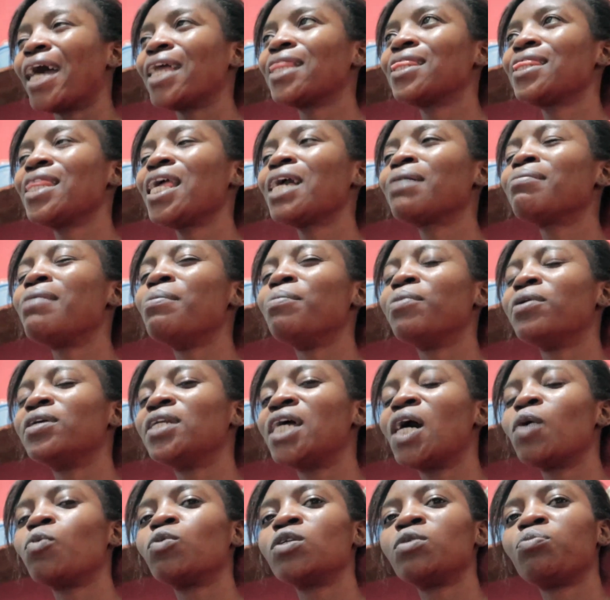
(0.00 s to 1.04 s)
I think my
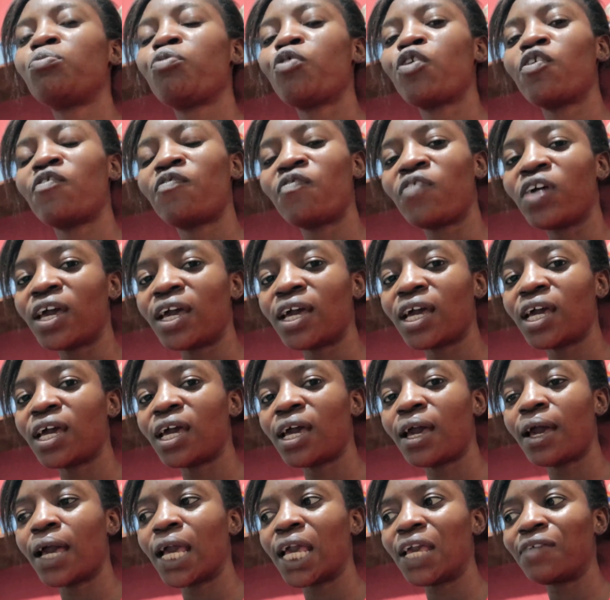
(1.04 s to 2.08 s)
mother would prefer
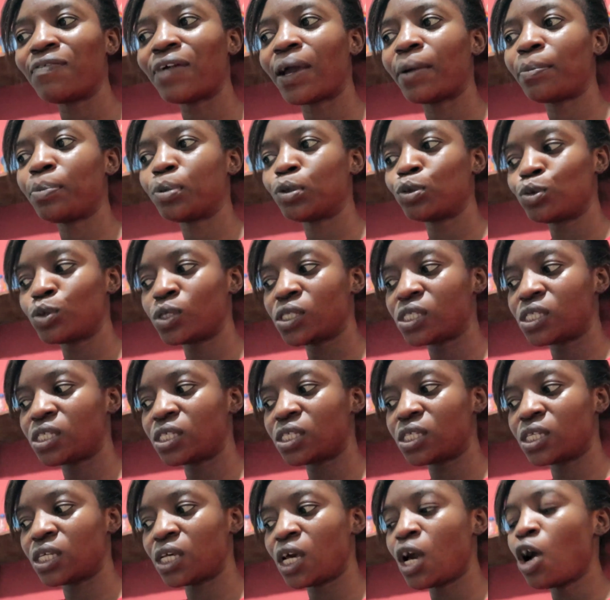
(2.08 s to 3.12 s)
if I put
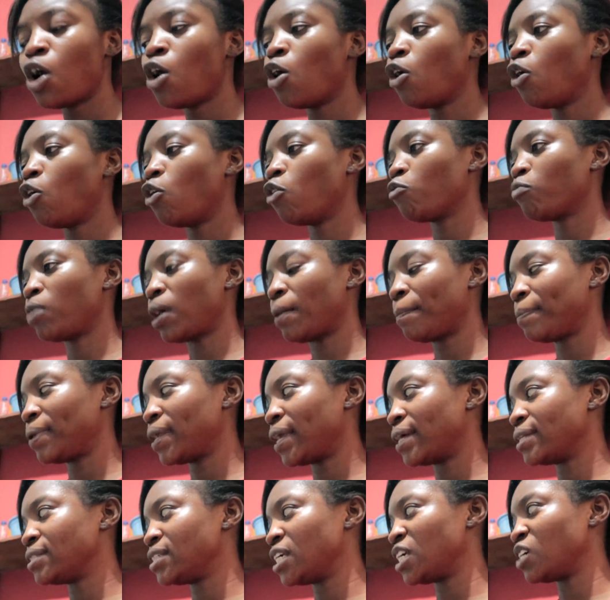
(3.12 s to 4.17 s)
on ripe
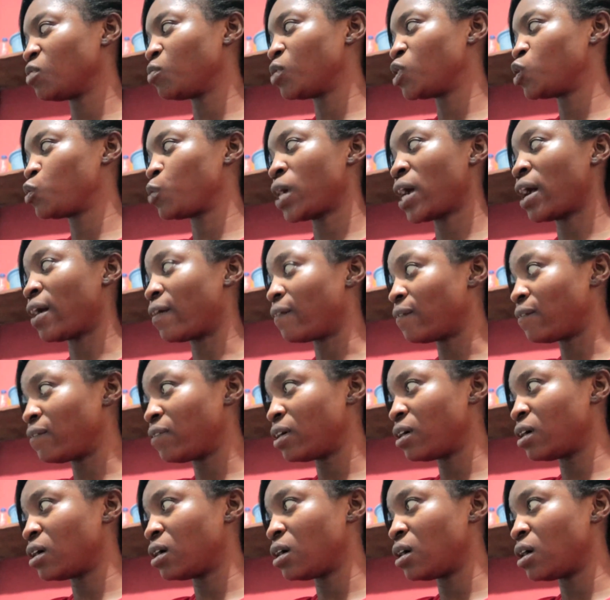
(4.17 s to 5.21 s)
plantain, which we have,
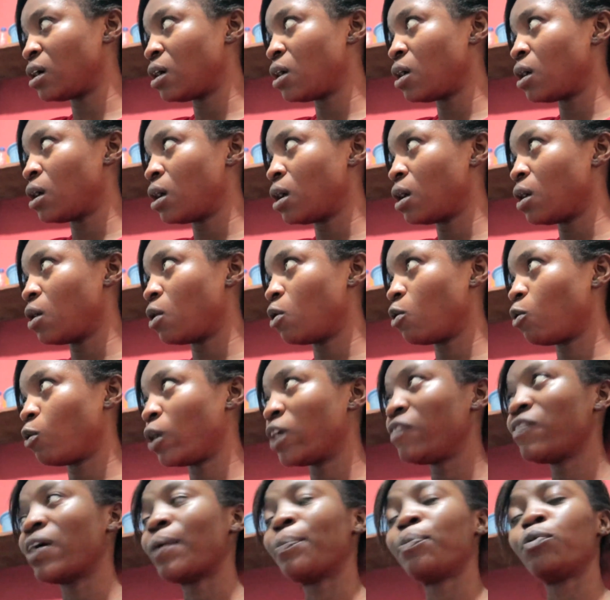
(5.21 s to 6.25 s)
or
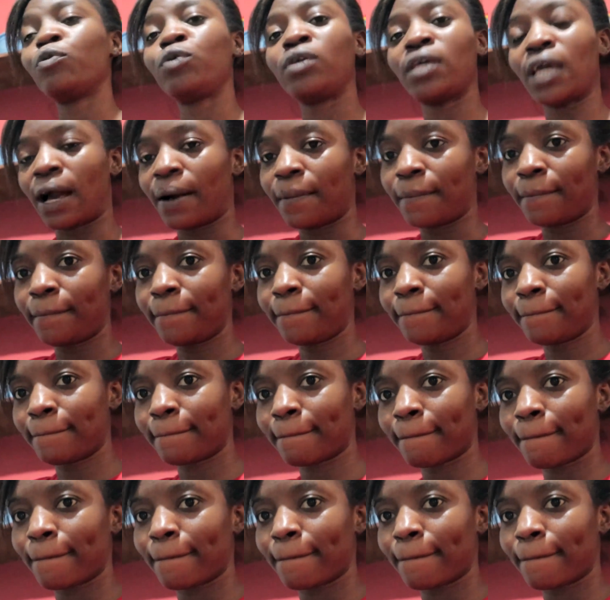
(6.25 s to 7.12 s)
if I put yam.